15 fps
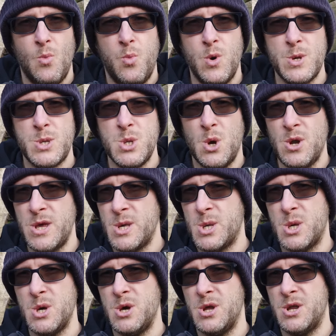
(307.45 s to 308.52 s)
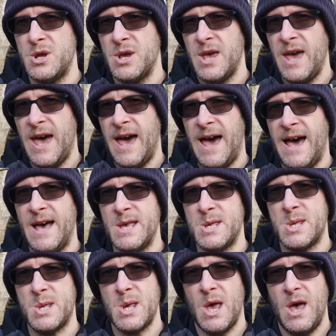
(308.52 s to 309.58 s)
was not as good
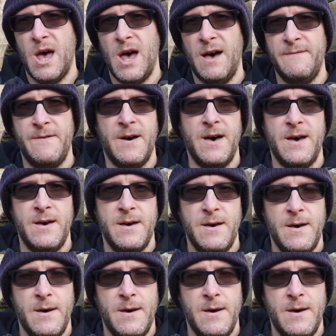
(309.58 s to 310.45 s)
as other